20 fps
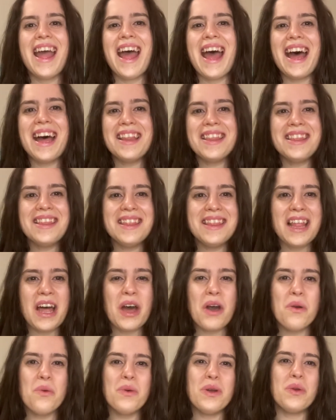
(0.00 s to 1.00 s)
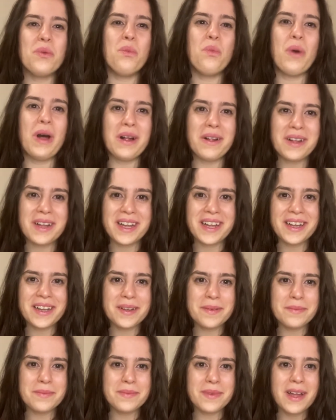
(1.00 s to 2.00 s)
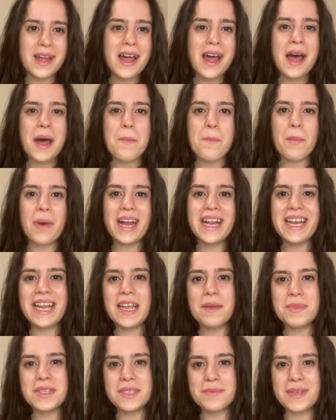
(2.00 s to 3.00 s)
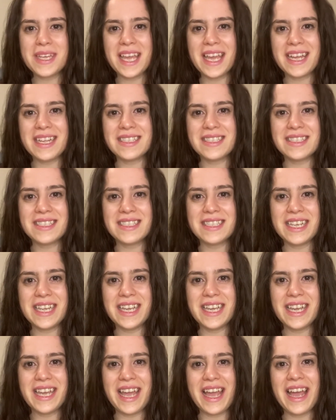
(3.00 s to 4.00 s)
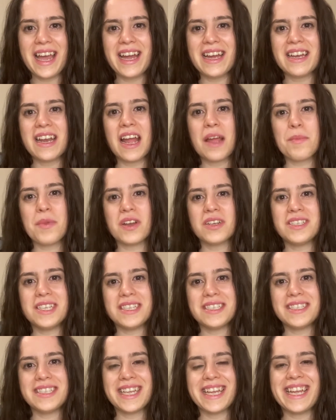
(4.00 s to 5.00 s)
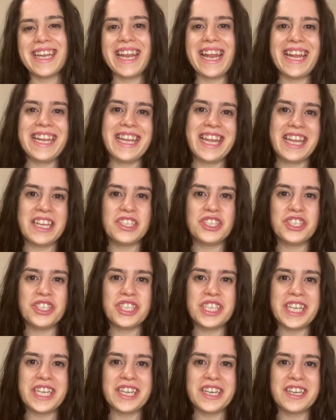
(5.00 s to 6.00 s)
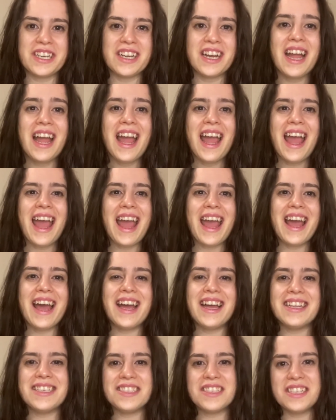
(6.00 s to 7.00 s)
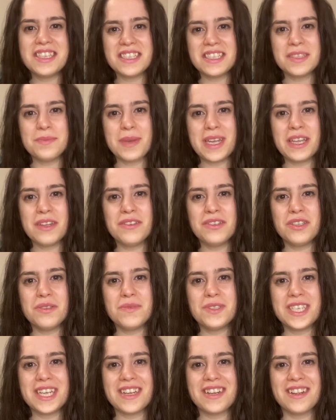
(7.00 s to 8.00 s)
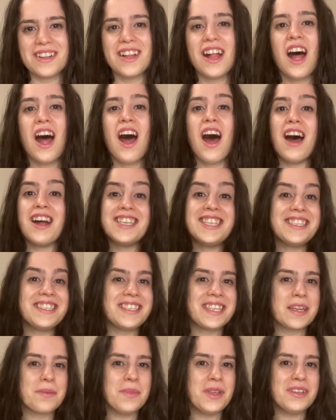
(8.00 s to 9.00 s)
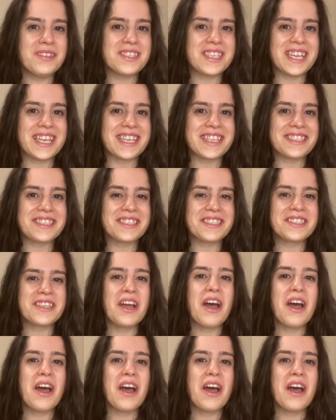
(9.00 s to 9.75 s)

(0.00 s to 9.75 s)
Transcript: Hello and welcome. My name is Mackenzie and I'm autistic and ADHD-er, and this is my YouTube channel, Autistic Musings.